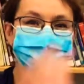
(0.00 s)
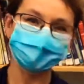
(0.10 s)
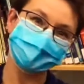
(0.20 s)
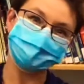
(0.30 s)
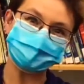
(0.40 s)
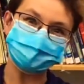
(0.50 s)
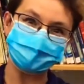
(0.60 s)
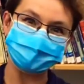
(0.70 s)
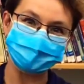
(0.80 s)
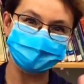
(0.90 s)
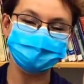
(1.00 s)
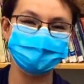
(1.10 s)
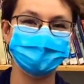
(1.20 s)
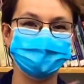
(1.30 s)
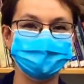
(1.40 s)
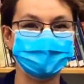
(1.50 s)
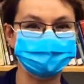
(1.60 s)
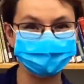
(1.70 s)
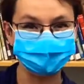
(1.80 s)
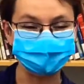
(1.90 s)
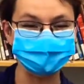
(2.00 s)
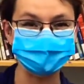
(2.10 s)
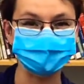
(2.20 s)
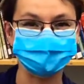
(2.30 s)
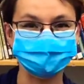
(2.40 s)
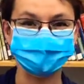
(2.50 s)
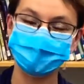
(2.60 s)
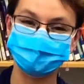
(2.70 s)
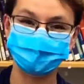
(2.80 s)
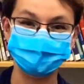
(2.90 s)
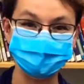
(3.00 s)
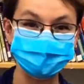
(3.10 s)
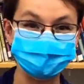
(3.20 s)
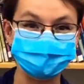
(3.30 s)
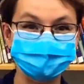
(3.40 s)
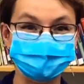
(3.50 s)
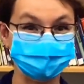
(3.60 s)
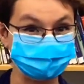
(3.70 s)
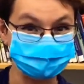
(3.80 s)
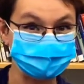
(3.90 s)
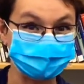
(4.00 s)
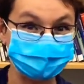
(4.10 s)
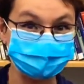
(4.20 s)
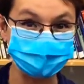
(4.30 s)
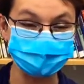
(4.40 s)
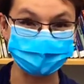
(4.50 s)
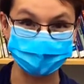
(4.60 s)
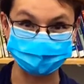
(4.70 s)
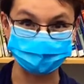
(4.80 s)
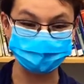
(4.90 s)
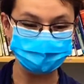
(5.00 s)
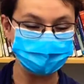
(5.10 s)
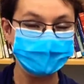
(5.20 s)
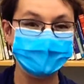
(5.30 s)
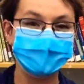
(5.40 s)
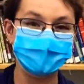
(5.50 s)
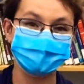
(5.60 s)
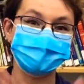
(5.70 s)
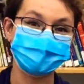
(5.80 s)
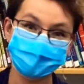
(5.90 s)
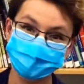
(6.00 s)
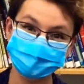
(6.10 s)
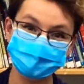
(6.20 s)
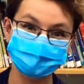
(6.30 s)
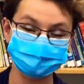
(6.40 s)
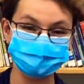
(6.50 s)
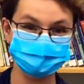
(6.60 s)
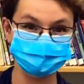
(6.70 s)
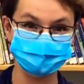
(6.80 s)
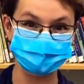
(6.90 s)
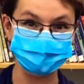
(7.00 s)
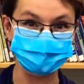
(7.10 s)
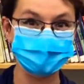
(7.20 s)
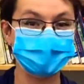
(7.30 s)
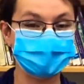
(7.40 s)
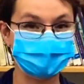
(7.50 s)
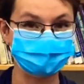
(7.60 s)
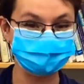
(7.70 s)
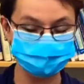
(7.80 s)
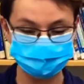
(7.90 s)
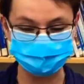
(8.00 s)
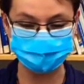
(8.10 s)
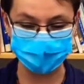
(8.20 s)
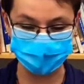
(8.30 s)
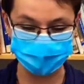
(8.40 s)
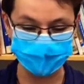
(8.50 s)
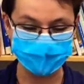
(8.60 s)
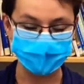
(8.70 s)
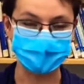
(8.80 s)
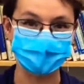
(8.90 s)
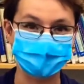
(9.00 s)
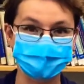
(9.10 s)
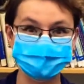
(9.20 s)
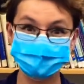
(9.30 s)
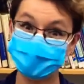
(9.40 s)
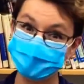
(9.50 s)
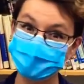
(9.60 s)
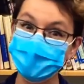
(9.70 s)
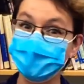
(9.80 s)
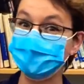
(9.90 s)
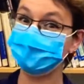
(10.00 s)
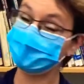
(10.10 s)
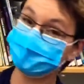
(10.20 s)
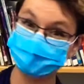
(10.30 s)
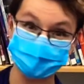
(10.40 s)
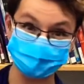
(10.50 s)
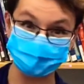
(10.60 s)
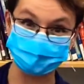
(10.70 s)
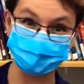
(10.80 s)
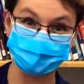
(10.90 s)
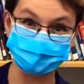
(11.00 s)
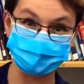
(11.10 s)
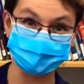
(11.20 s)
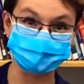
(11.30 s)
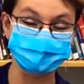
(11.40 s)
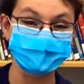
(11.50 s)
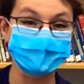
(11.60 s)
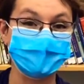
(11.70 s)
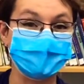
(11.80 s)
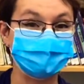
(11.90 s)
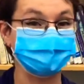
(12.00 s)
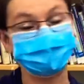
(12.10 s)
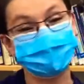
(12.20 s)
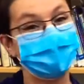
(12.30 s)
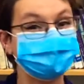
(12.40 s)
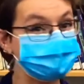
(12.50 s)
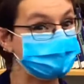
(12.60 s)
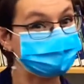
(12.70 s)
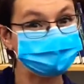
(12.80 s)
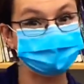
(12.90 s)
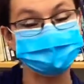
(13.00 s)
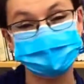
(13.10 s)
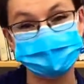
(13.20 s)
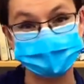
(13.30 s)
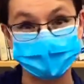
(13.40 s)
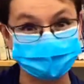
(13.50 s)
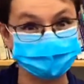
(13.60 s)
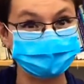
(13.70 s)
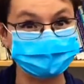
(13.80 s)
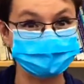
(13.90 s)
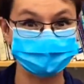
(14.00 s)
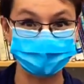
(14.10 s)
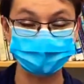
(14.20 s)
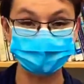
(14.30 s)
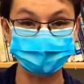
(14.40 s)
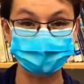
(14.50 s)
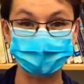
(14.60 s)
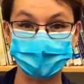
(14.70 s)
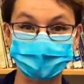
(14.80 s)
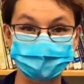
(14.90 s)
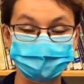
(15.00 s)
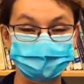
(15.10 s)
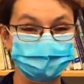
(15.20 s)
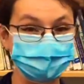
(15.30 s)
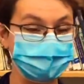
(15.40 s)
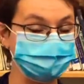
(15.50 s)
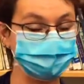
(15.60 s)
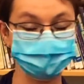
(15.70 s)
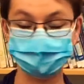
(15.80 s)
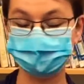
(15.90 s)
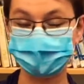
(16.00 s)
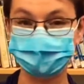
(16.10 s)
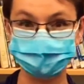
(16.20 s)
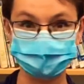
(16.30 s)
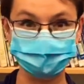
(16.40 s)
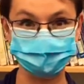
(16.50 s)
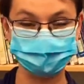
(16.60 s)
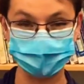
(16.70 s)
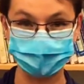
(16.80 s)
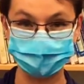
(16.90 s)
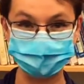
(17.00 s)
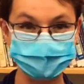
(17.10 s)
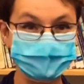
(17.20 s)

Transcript: Hi everybody, I'm Elena, I'm librarian here at the Barbara Moscato Brown Library, and I am here to show you how to make our take-home book folding project. We're going to have several of these craft kits available, and we're going to keep giving them out until we run out.